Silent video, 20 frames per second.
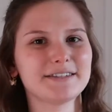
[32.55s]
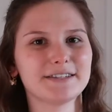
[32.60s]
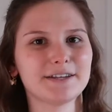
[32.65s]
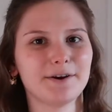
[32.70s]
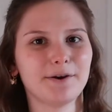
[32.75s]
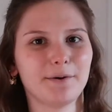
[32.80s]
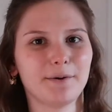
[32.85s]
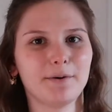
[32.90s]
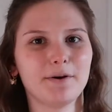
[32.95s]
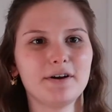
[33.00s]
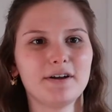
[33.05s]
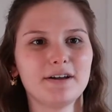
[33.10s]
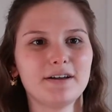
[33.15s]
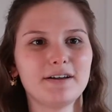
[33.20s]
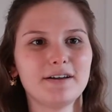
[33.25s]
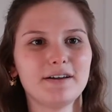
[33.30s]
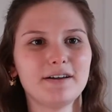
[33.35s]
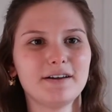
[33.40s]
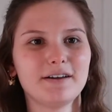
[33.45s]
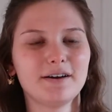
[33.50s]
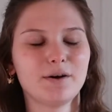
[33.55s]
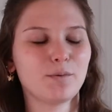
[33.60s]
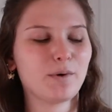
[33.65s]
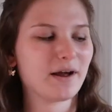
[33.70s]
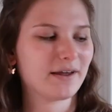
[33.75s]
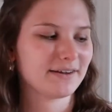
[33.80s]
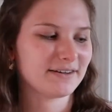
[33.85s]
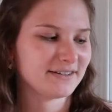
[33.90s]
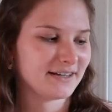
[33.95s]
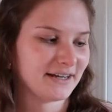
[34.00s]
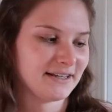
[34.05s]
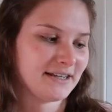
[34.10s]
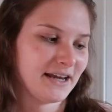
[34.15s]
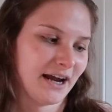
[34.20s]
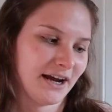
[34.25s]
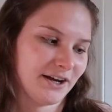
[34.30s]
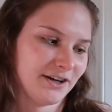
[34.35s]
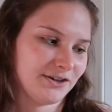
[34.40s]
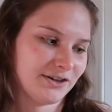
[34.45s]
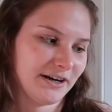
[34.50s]
So while it does
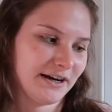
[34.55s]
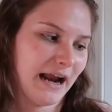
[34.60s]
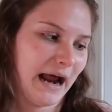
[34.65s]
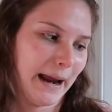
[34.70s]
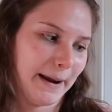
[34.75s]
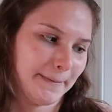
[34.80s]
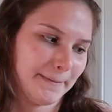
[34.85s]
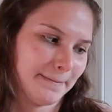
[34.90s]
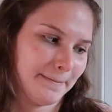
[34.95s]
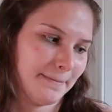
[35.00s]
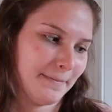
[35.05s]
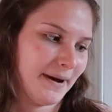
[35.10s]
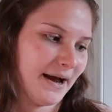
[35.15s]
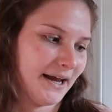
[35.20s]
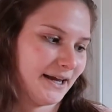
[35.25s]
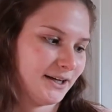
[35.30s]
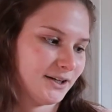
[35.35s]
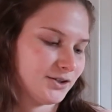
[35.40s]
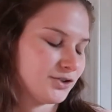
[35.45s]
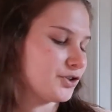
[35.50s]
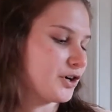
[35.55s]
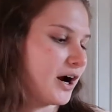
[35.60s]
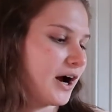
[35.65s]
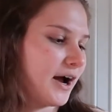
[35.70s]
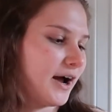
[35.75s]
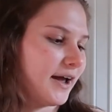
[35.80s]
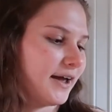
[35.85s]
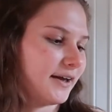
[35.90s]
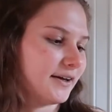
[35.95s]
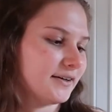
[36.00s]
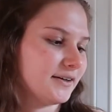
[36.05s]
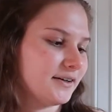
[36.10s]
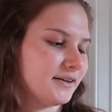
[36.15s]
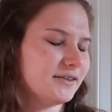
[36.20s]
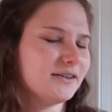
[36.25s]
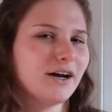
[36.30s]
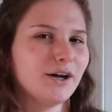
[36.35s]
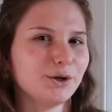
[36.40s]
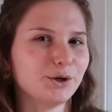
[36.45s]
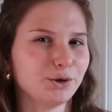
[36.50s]
hydrate, I might try
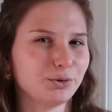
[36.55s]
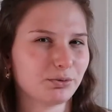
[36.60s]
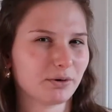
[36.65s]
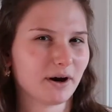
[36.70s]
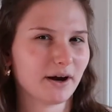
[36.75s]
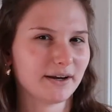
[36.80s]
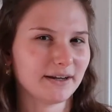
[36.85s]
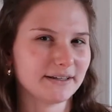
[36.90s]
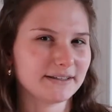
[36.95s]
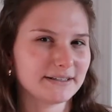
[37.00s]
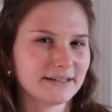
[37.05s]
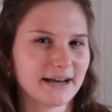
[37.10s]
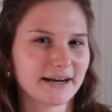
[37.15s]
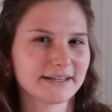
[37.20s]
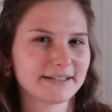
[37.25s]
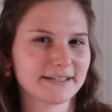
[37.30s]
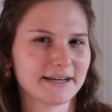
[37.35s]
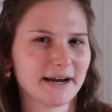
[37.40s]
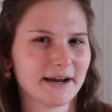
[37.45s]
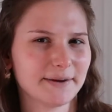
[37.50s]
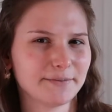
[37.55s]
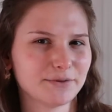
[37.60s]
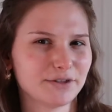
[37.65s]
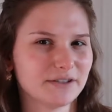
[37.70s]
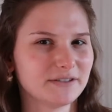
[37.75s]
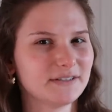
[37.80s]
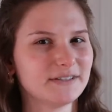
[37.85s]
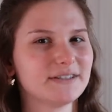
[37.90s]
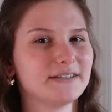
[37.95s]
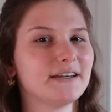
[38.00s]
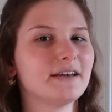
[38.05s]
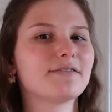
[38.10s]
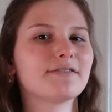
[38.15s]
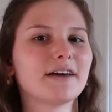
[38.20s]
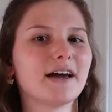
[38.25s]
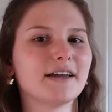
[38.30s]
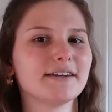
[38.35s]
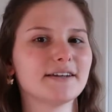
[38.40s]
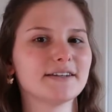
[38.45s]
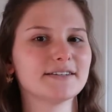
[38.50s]
a new product next time just to see if
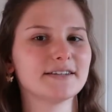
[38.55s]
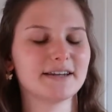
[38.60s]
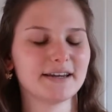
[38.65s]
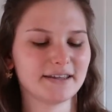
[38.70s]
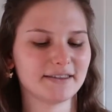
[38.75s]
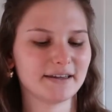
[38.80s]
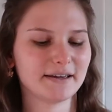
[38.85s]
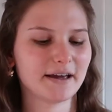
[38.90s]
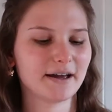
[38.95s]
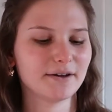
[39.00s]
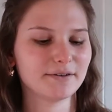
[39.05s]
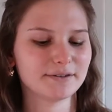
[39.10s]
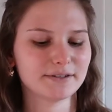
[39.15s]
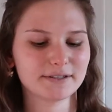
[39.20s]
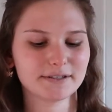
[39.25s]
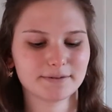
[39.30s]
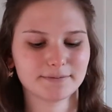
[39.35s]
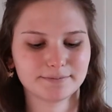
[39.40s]
that does anything else.